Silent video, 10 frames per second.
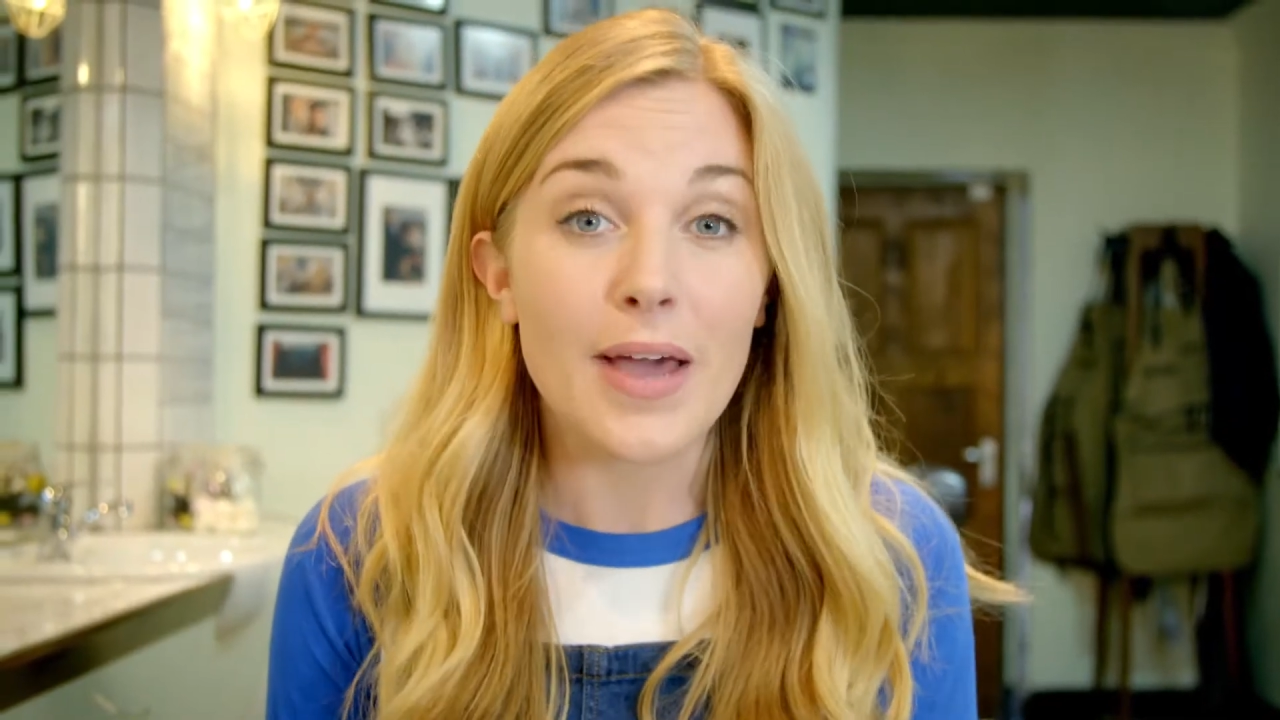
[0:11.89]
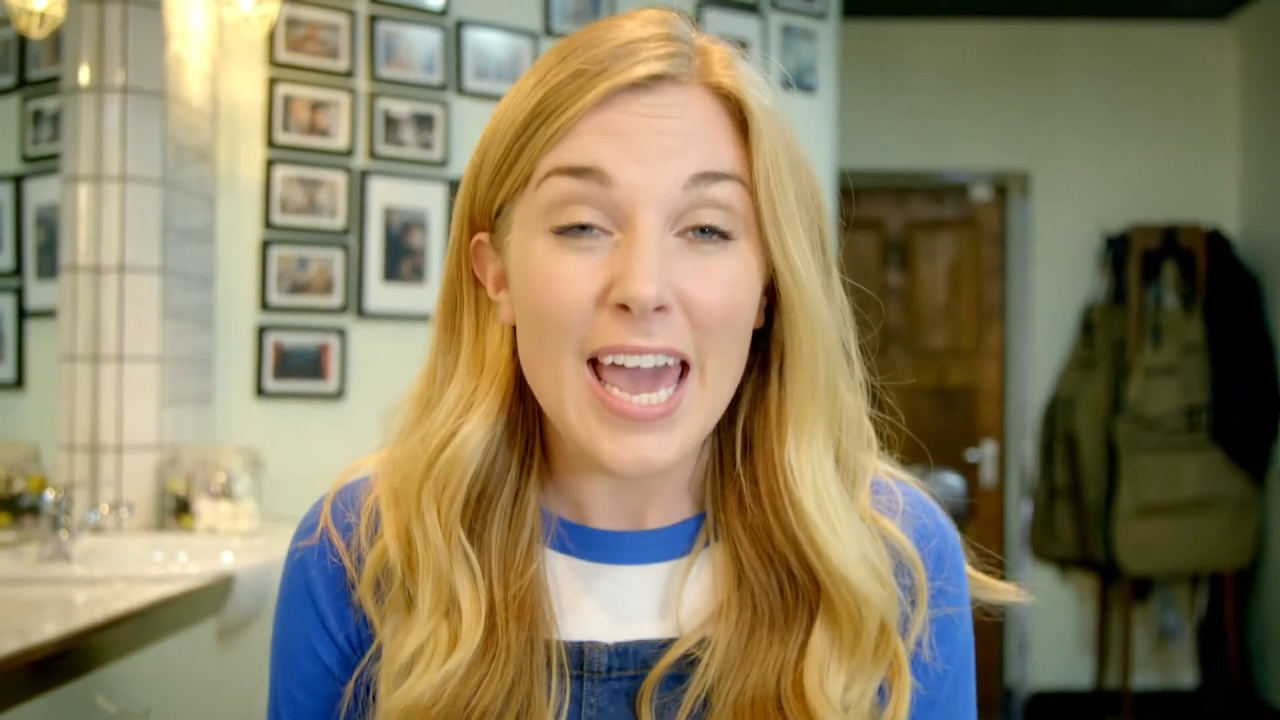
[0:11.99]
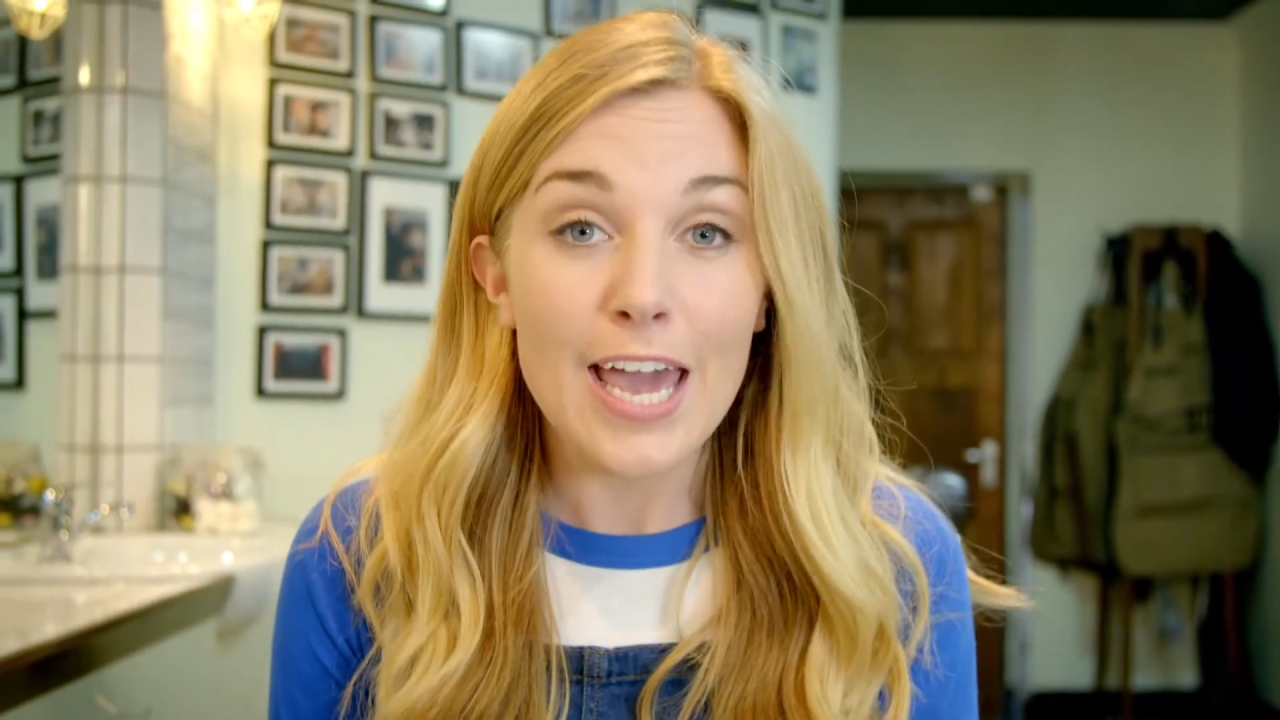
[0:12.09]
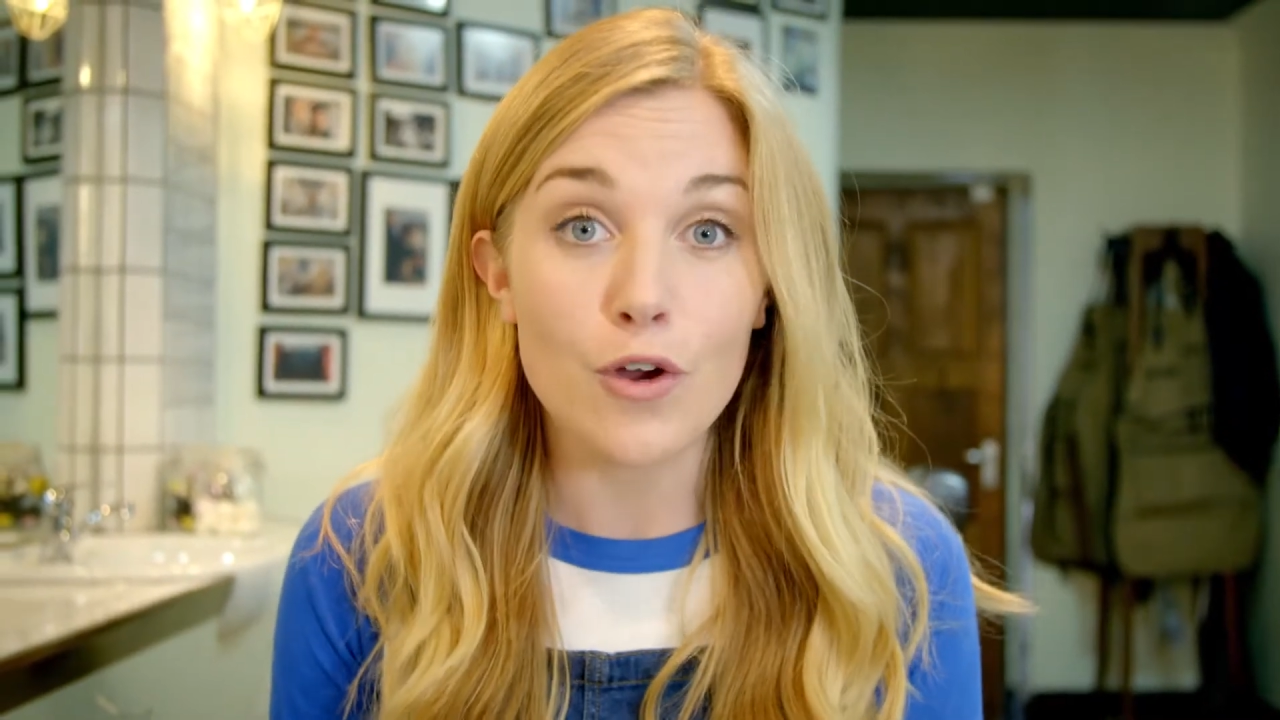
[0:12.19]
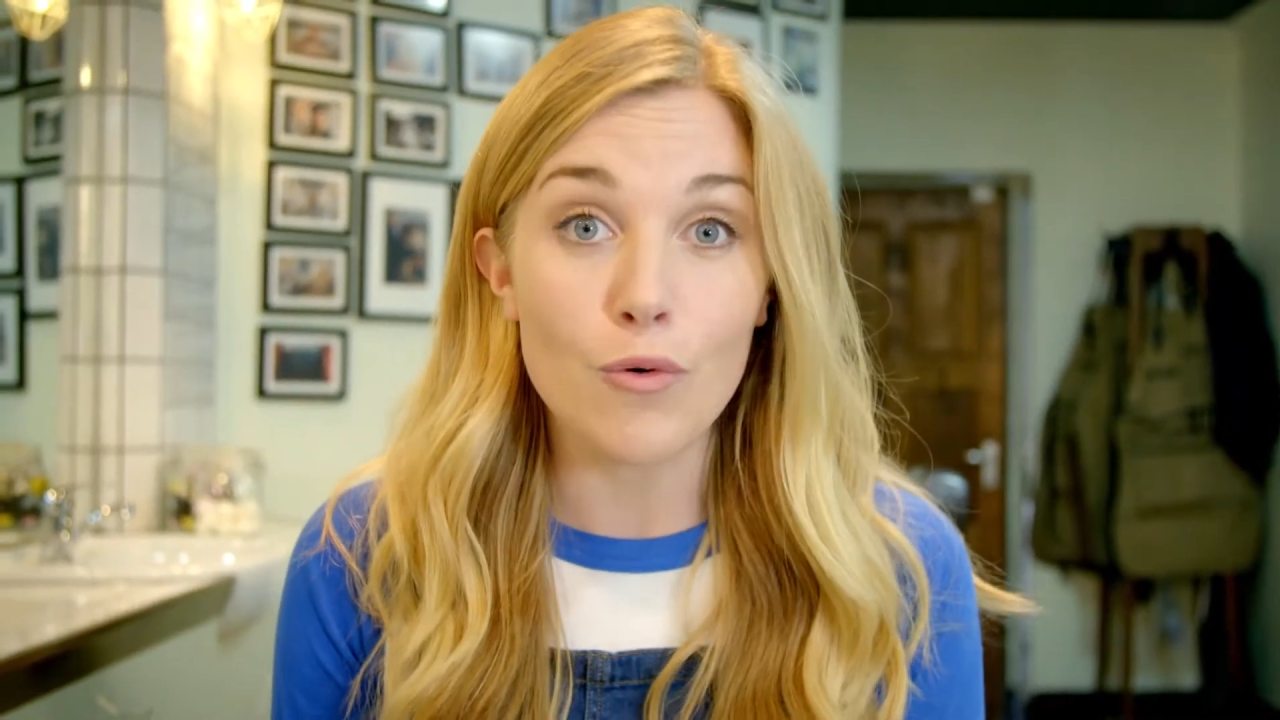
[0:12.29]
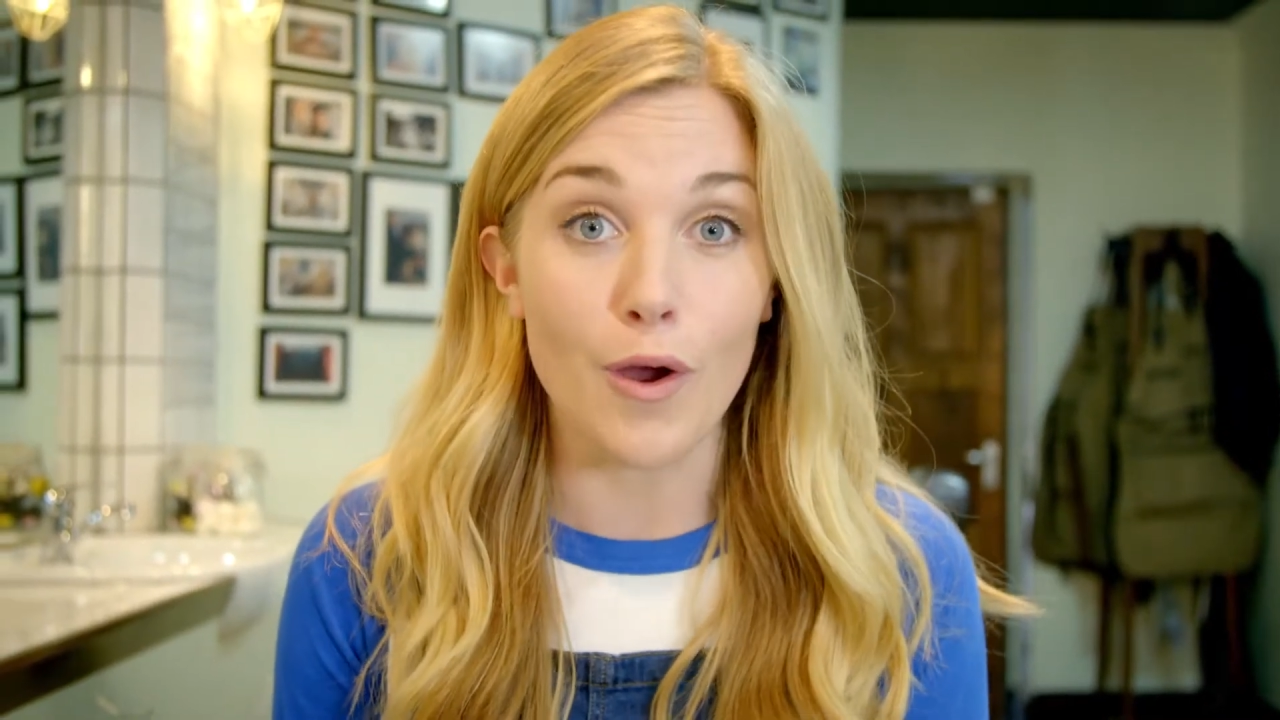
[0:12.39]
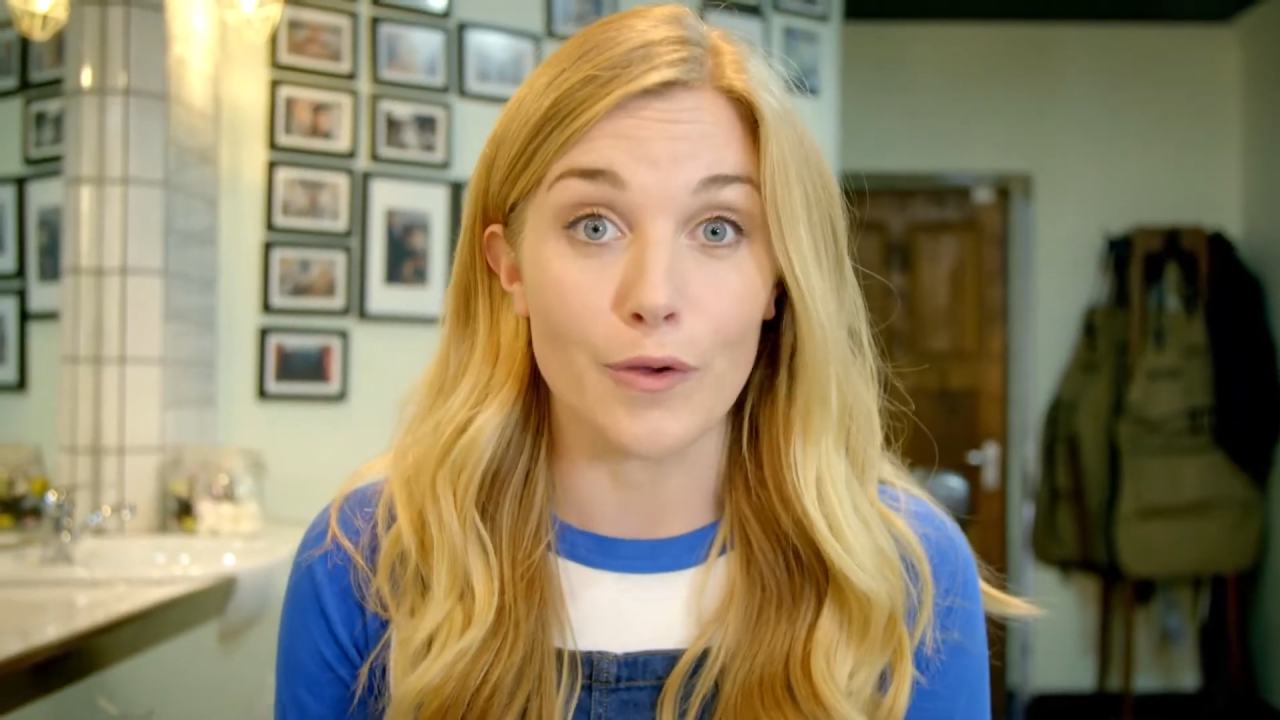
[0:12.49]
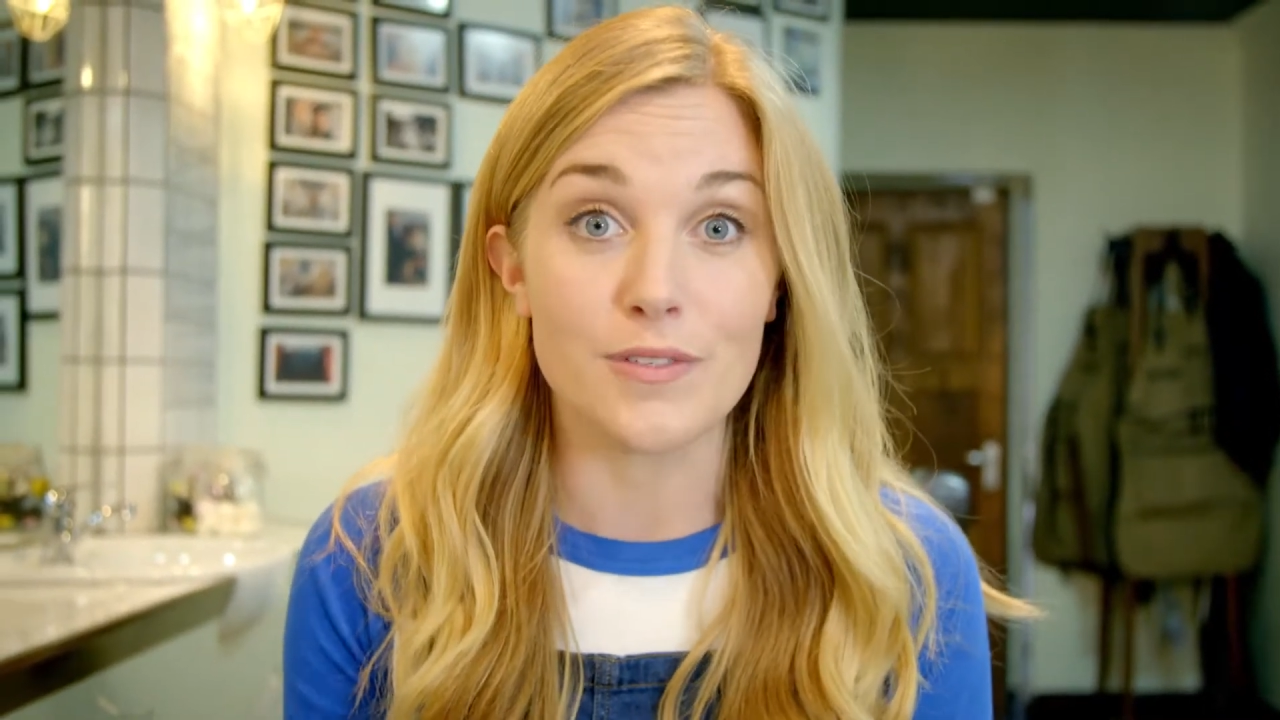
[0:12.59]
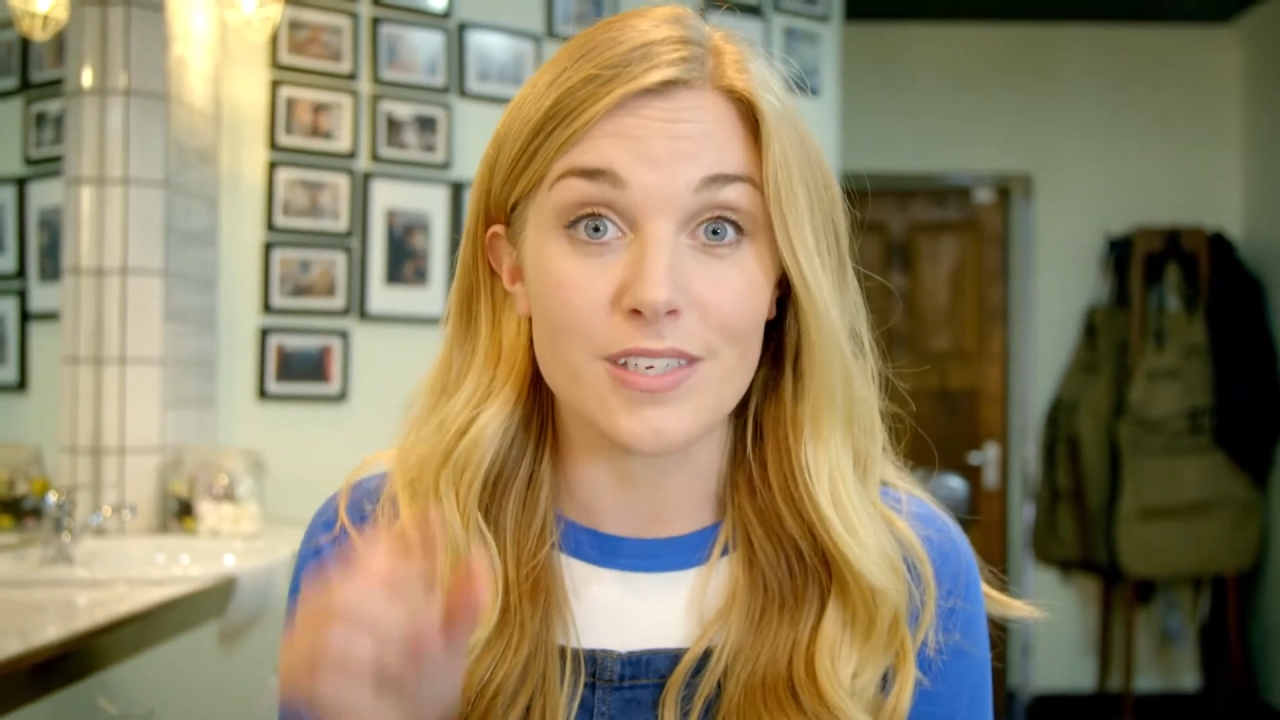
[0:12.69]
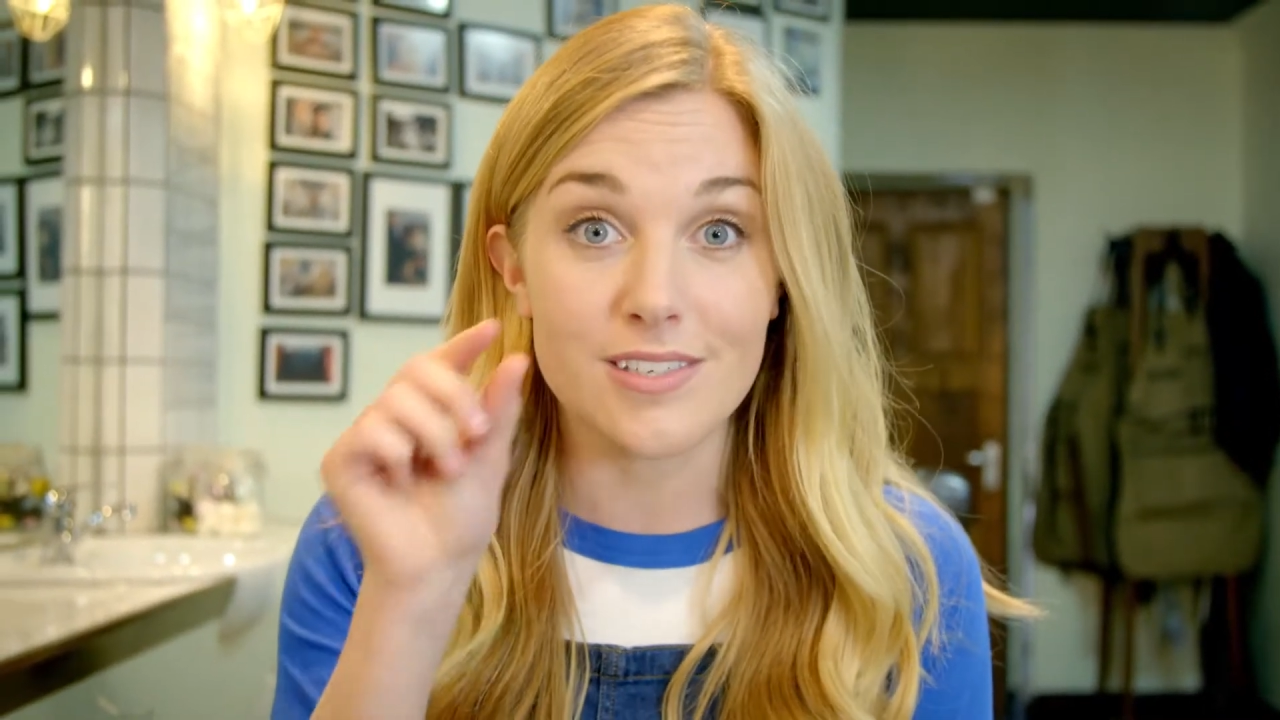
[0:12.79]
hair
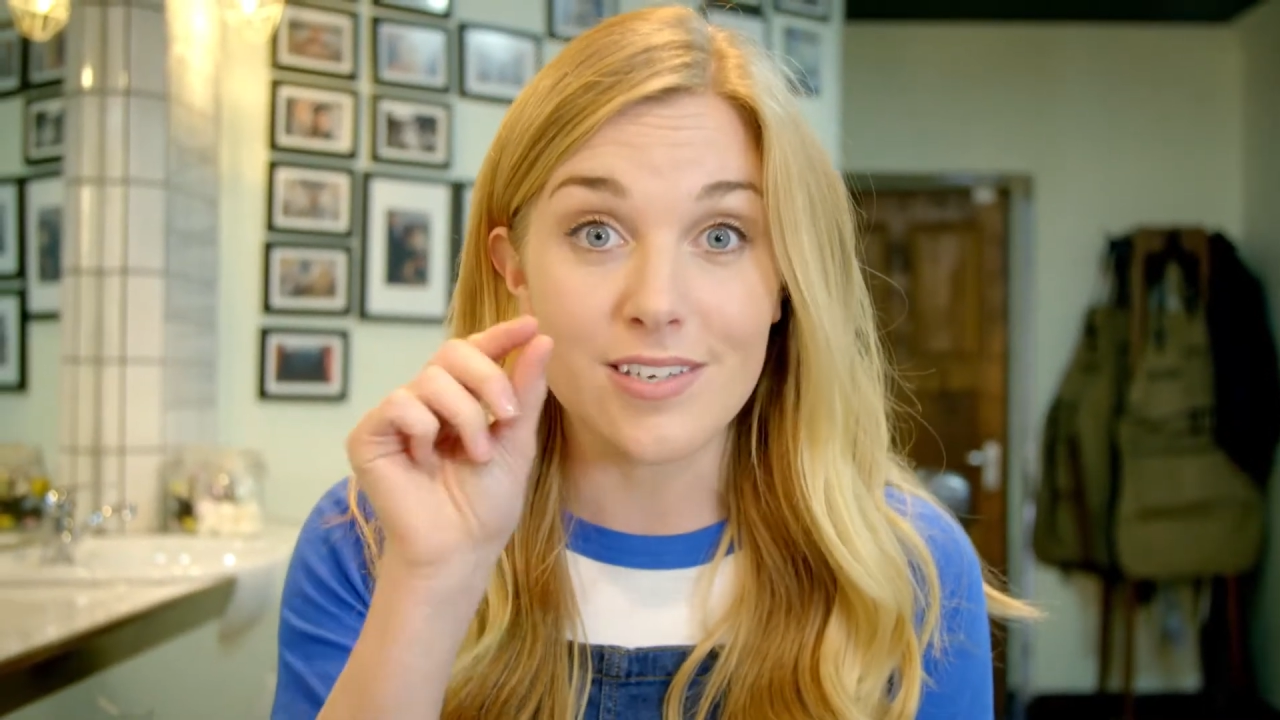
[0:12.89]
grows a